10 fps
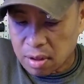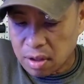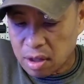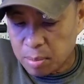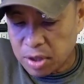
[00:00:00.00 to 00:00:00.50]

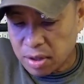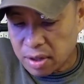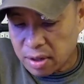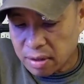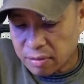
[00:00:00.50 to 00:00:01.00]
clip in
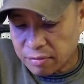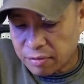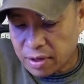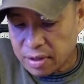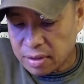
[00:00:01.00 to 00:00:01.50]
there on the
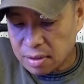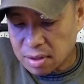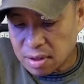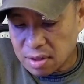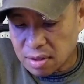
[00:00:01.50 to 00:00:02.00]
front
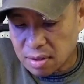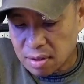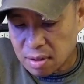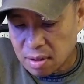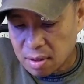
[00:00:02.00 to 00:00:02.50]
to
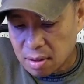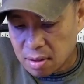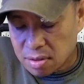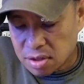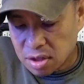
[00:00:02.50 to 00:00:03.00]

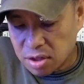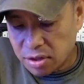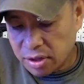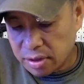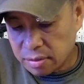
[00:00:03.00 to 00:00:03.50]
secure it.